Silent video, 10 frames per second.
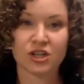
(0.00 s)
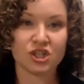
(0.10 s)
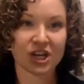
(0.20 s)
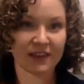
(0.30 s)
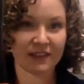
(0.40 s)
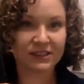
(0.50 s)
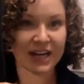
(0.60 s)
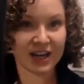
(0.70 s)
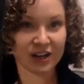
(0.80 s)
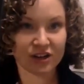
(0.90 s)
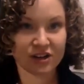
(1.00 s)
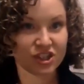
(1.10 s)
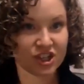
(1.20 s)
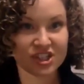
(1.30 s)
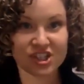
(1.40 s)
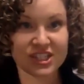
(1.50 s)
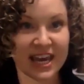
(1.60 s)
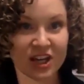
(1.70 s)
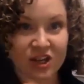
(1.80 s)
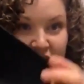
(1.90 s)
Check the liner, just
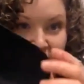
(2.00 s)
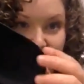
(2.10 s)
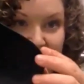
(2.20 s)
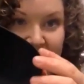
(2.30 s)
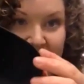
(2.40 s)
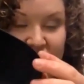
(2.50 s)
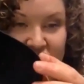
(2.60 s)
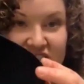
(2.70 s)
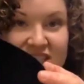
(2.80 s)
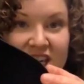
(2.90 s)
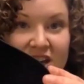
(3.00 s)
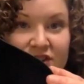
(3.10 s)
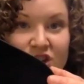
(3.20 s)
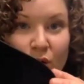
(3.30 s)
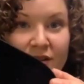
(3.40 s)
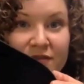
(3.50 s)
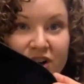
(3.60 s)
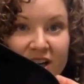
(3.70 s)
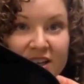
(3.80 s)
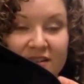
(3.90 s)
stand on it and just see if your
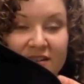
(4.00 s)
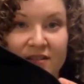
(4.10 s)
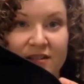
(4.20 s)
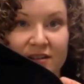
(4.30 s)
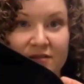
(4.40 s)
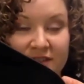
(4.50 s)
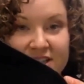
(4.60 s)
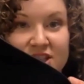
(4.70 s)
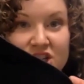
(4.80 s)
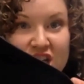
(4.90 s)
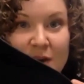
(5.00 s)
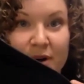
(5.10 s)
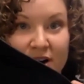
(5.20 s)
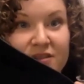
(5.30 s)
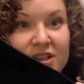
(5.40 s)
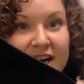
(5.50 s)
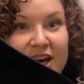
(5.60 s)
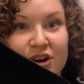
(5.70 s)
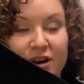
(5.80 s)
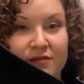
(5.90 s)
foot fits the shape of the
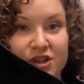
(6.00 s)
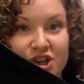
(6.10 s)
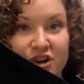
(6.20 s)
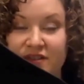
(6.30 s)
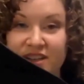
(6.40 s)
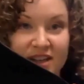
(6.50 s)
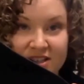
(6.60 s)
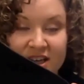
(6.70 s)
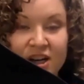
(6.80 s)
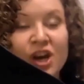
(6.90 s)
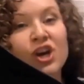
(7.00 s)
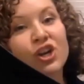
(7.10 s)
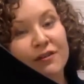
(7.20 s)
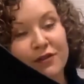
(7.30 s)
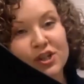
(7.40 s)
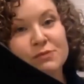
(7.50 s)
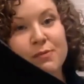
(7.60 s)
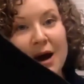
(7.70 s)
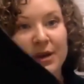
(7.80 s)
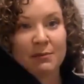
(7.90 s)
liner of the shoe. If it doesn't, your foot's
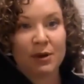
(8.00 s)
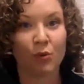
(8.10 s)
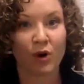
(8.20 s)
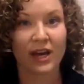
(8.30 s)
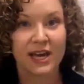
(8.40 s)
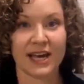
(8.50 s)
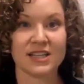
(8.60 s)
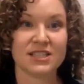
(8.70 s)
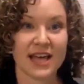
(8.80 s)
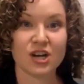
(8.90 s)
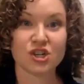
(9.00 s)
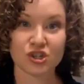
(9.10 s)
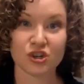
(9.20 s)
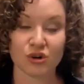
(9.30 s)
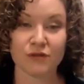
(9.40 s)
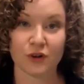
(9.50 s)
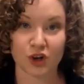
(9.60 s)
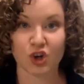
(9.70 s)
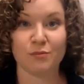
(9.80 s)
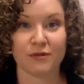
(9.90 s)
probably going to be working against that shoe for
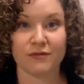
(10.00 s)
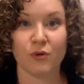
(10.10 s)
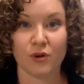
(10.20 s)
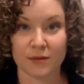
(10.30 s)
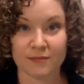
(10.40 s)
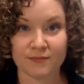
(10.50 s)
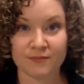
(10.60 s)
you to perform.